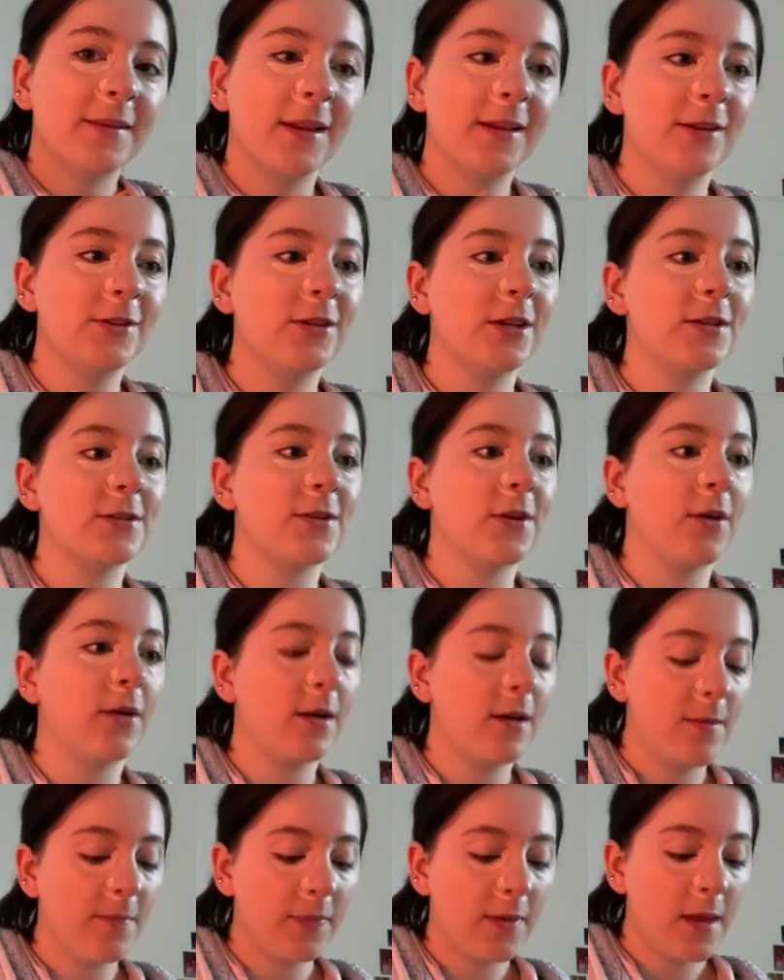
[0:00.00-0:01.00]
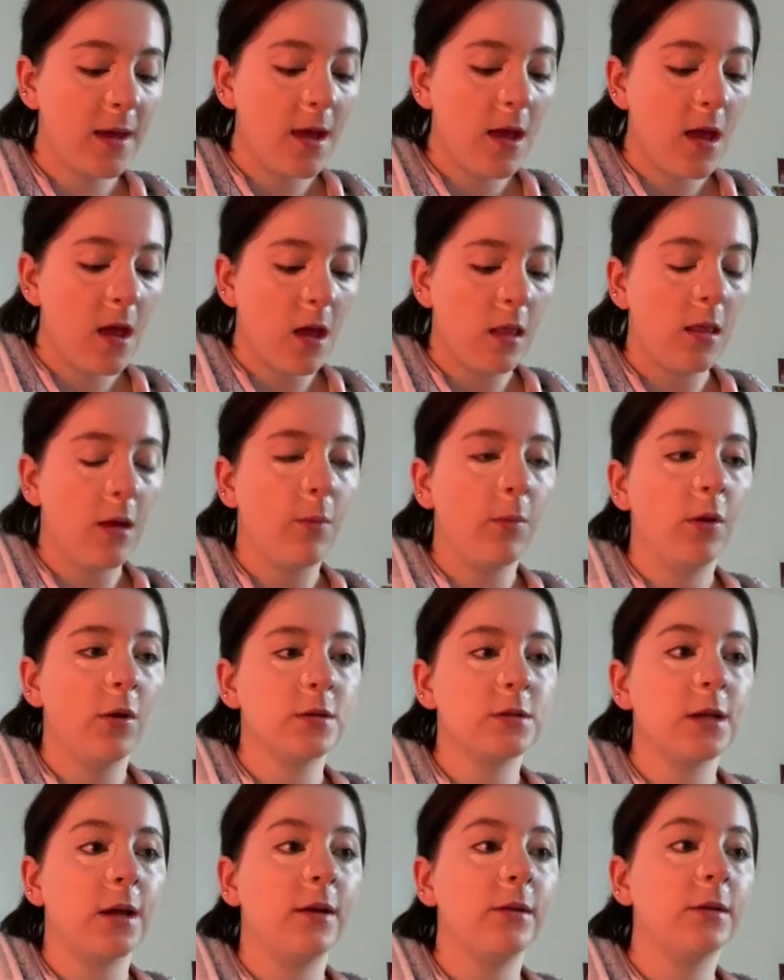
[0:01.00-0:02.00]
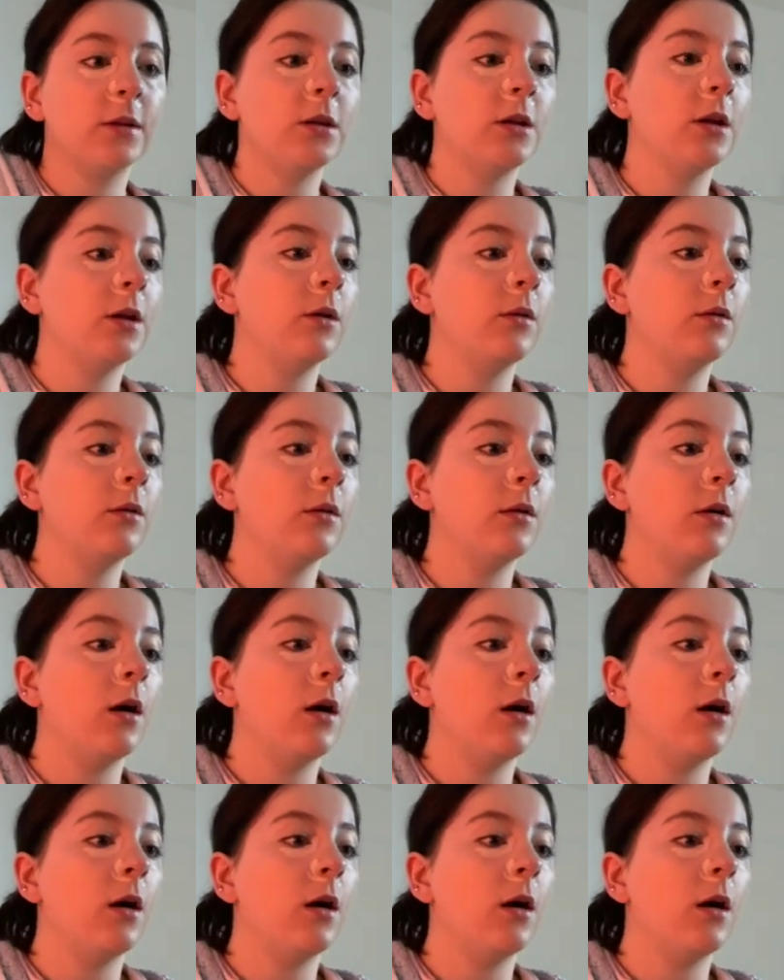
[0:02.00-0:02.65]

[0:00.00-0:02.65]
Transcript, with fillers: a legit song and then we also have to do